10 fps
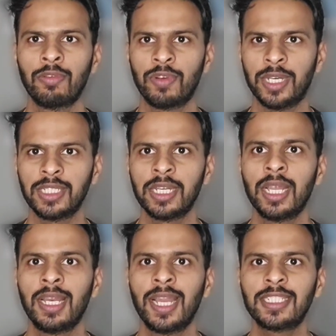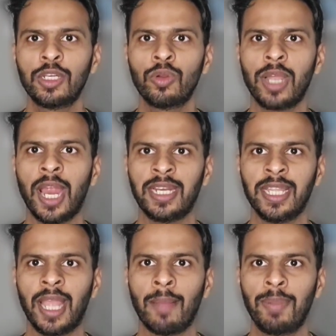First, let's look
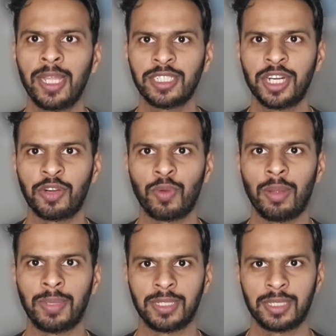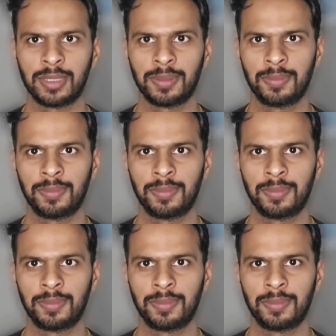at the application requirements.